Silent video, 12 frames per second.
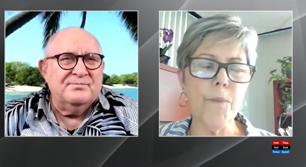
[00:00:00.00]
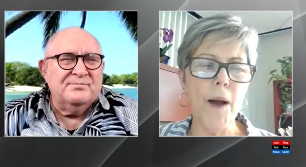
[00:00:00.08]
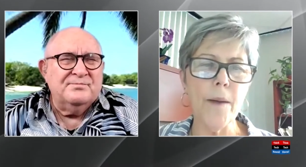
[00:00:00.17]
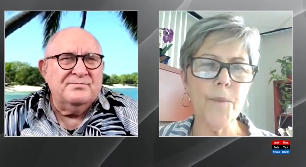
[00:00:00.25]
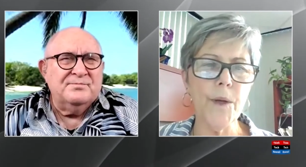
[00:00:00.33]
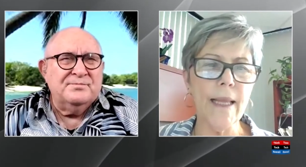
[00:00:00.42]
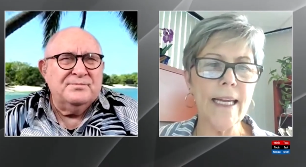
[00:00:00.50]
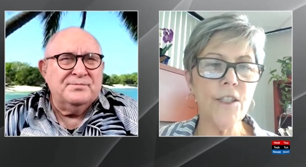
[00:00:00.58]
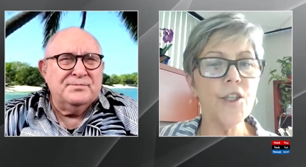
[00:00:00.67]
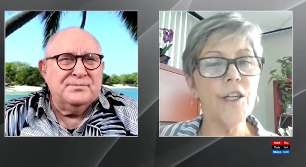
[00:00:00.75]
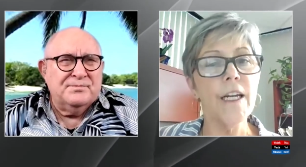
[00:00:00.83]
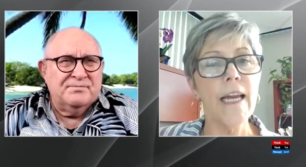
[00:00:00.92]
Speaker 1: by
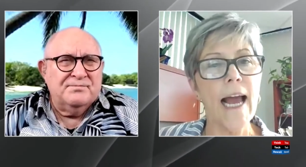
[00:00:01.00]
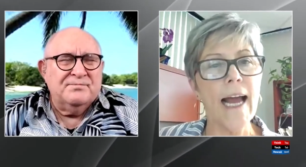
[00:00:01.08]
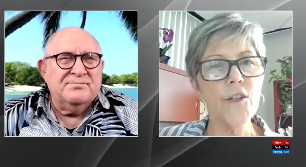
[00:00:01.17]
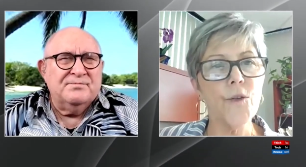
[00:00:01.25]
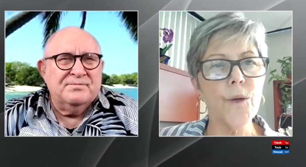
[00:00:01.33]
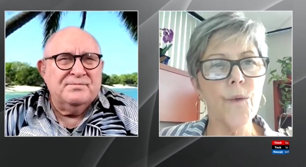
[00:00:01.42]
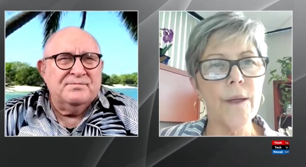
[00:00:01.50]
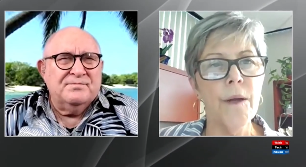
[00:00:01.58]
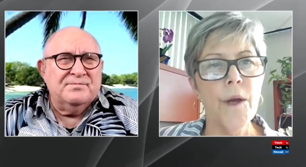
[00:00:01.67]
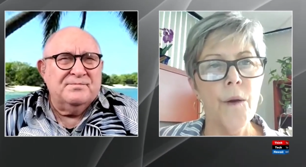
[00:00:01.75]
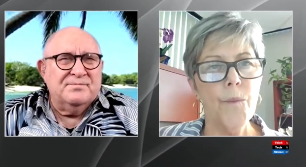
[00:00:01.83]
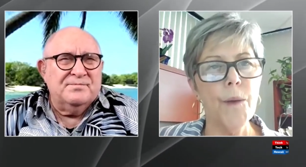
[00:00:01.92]
population. And actually,
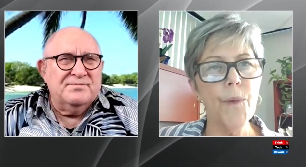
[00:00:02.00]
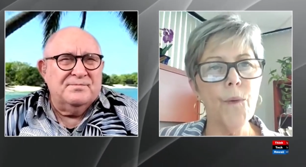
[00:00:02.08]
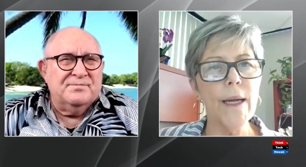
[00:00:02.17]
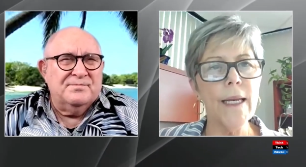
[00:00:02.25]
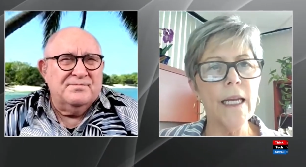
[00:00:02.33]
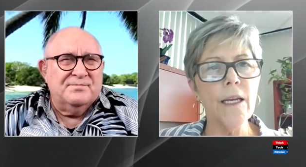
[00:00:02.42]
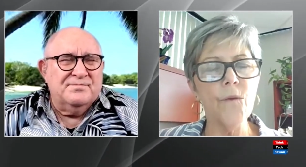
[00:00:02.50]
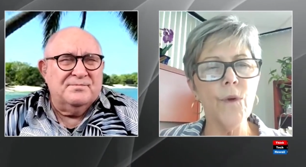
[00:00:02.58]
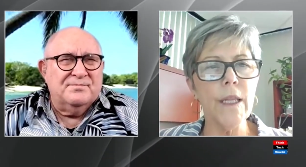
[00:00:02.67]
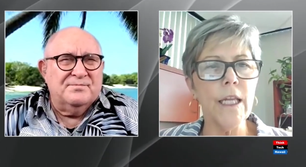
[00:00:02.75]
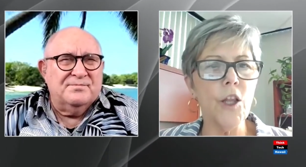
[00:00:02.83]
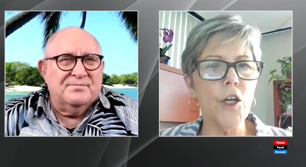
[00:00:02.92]
when people went in and
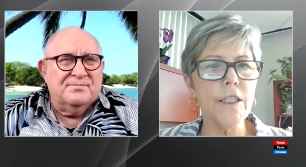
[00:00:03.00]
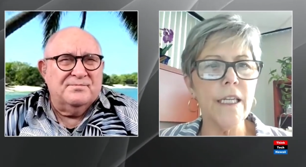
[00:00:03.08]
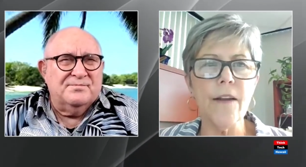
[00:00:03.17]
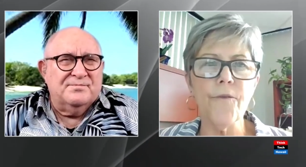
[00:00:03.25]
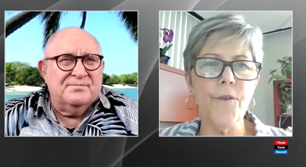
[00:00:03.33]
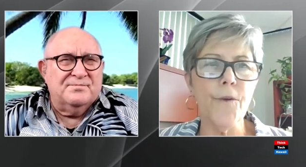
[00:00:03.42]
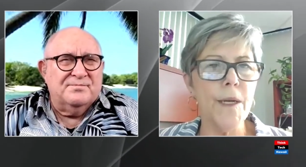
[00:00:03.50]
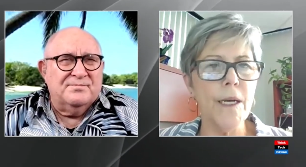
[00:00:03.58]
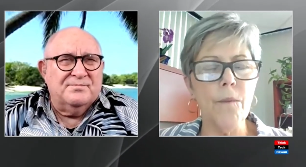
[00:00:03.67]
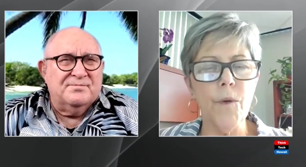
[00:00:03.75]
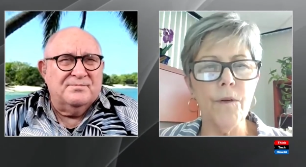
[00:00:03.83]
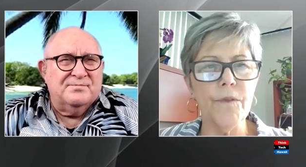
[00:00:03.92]
really looked at it from a
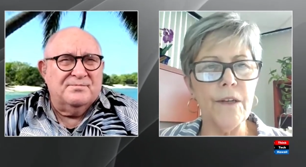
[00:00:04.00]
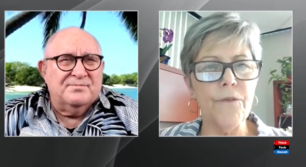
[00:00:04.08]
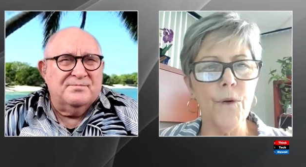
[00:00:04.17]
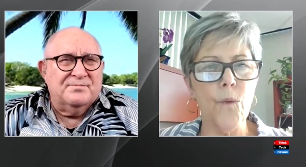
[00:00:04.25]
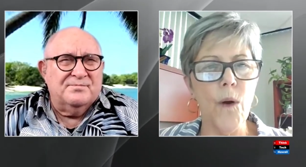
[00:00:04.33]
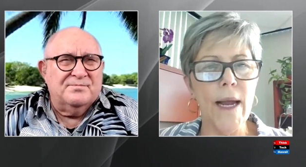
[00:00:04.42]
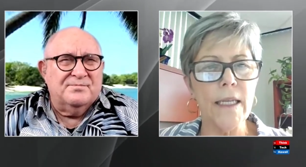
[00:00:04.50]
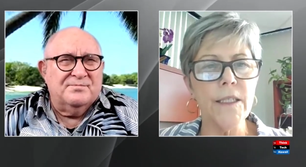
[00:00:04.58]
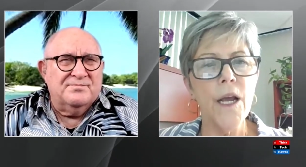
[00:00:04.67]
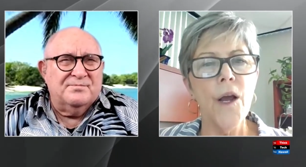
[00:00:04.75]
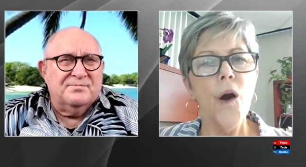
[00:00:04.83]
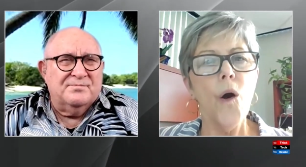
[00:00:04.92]
number of different
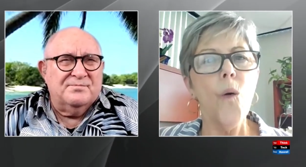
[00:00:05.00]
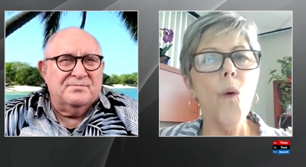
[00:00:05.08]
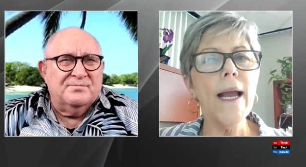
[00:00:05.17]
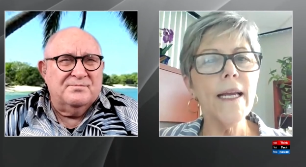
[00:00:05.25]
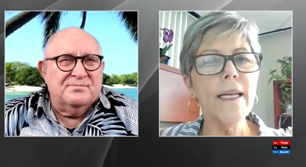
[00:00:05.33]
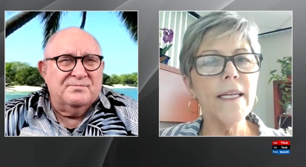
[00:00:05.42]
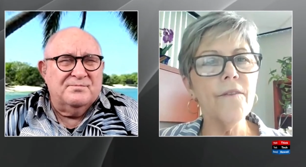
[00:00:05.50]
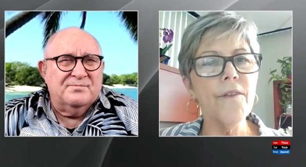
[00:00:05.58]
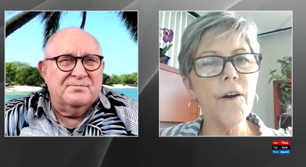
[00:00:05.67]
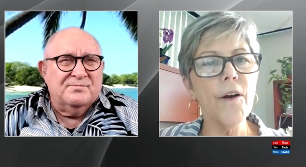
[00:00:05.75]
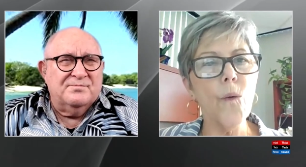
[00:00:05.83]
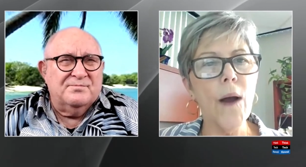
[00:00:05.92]
ways, Hawaii did
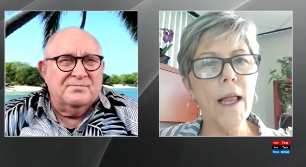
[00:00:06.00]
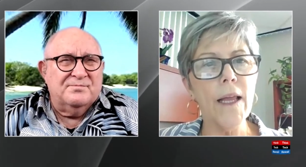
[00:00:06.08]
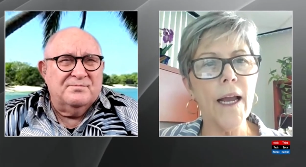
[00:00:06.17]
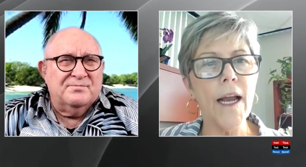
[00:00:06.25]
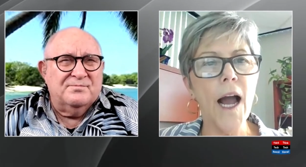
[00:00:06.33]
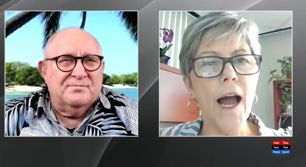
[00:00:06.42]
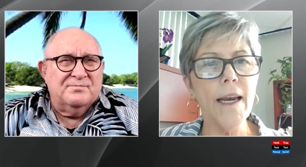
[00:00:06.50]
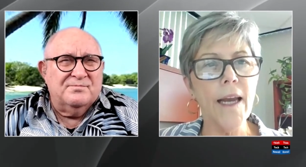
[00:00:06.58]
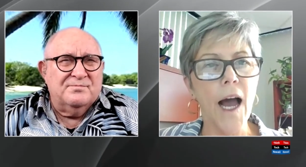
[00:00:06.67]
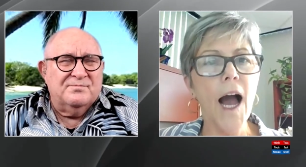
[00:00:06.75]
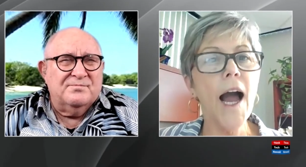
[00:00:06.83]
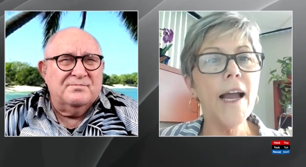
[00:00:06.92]
very well and got
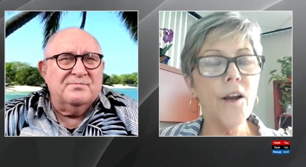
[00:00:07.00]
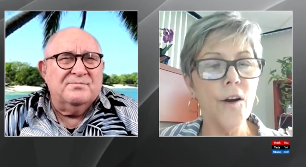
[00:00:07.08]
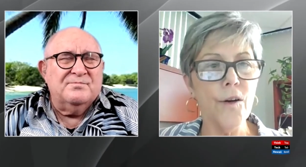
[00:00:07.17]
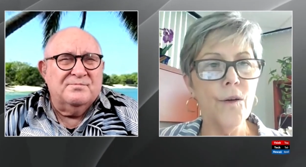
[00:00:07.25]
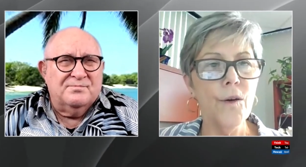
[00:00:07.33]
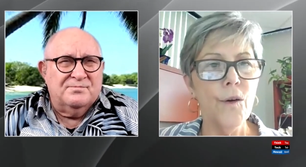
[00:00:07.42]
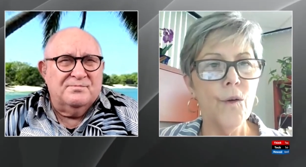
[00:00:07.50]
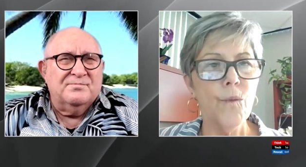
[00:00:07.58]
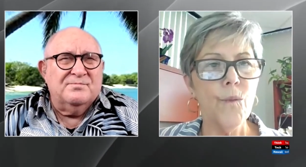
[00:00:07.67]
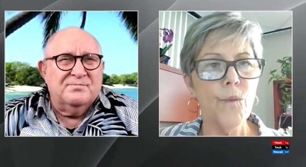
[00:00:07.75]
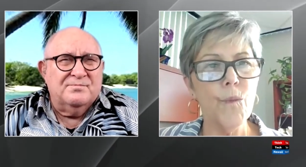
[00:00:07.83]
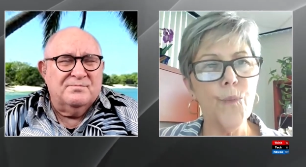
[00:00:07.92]
a higher
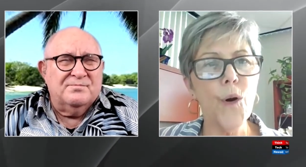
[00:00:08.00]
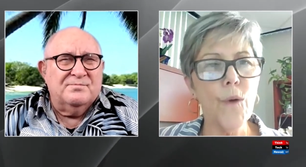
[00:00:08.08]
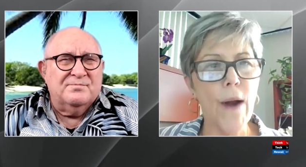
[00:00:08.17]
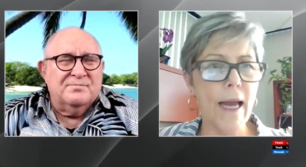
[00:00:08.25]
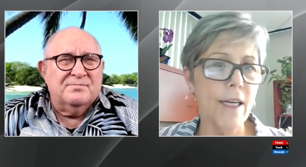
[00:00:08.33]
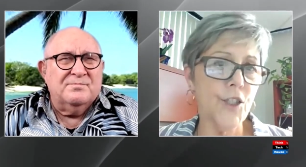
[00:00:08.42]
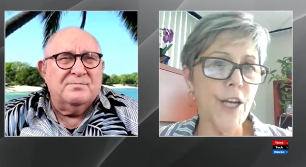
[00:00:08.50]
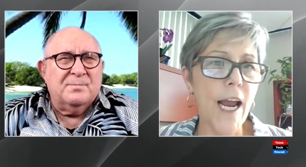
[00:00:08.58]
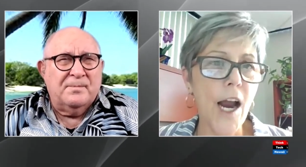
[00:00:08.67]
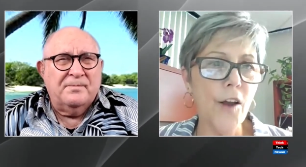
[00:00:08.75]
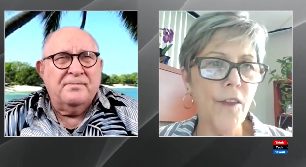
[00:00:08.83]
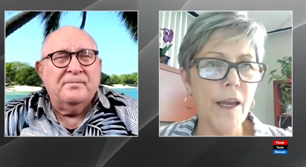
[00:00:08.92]
pro rata
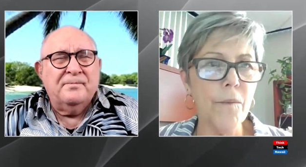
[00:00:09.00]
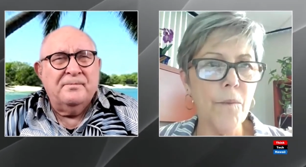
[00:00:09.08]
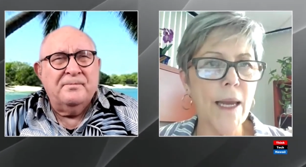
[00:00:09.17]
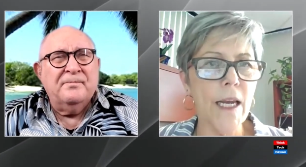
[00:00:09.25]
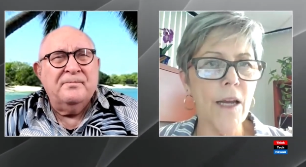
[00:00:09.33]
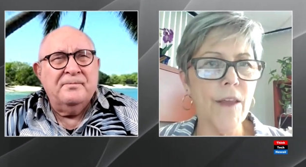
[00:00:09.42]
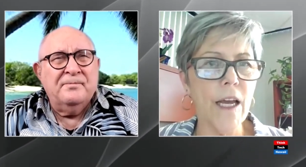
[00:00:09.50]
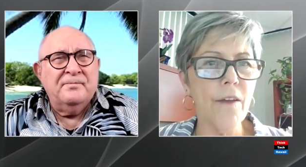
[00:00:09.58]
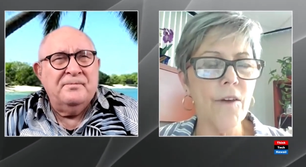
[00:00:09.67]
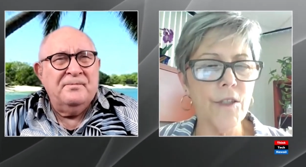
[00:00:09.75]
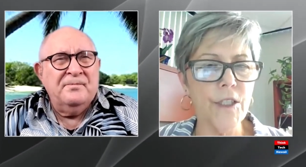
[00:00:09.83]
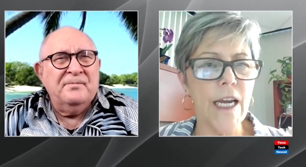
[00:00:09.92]
share than many of the
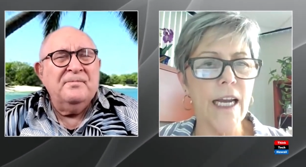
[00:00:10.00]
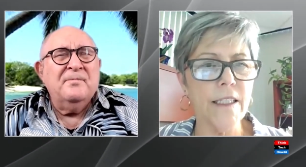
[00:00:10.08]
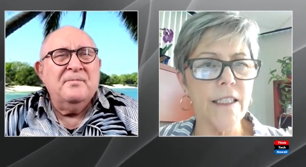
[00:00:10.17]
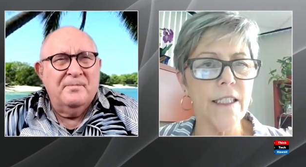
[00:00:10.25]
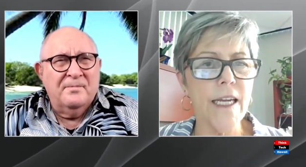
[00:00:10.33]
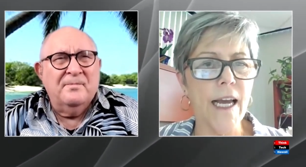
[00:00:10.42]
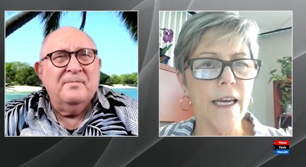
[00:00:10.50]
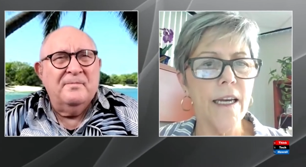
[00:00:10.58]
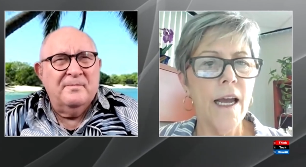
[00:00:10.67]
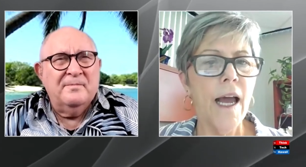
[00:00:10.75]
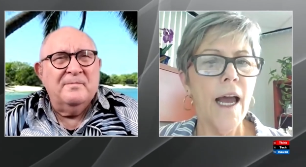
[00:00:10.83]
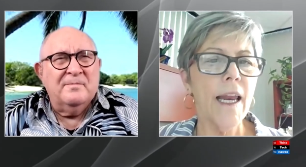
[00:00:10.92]
other states did.
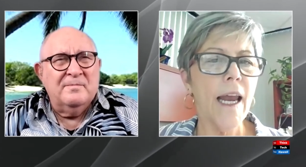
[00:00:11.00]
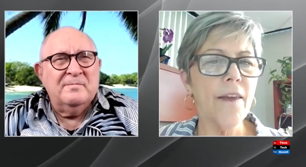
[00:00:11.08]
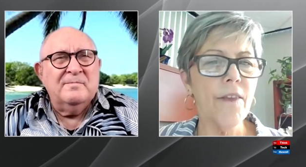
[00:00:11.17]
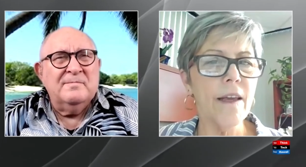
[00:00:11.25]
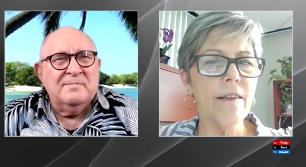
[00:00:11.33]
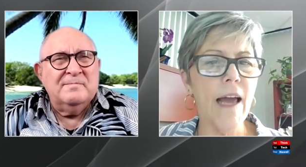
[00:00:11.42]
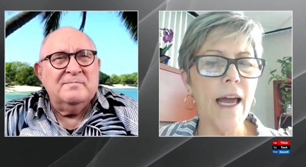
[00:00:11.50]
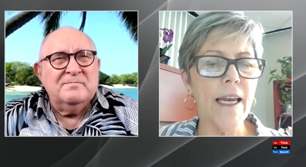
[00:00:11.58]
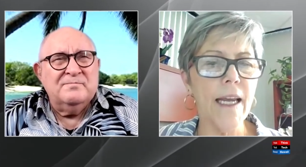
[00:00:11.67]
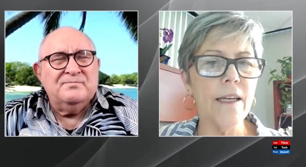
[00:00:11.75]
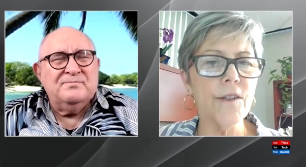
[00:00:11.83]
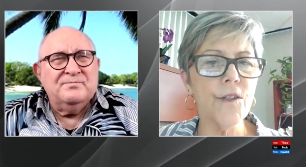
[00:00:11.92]
And I think that
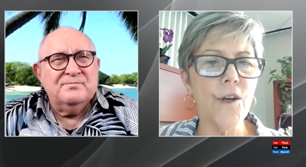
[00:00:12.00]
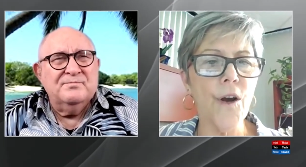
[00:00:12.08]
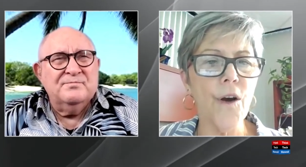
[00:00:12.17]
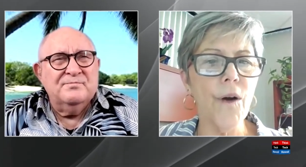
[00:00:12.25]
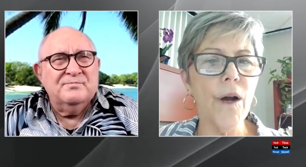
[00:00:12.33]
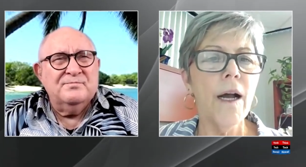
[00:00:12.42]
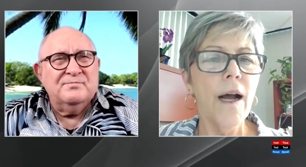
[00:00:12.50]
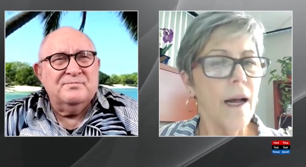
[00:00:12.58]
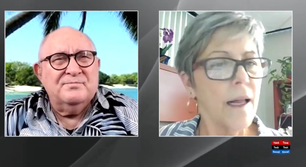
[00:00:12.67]
is, you know,